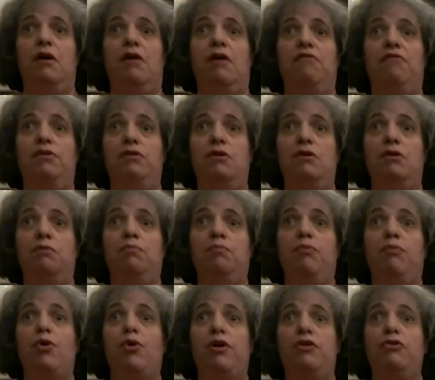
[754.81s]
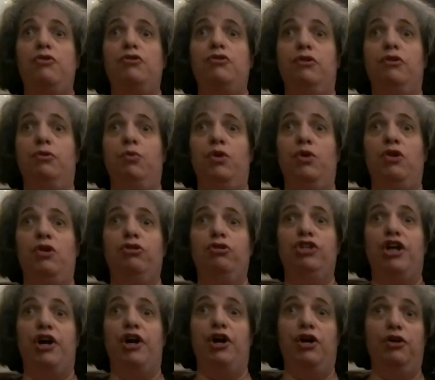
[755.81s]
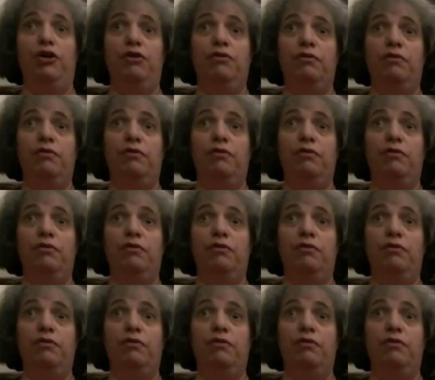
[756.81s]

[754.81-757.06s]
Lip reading: a young boy who's in a wheelchair,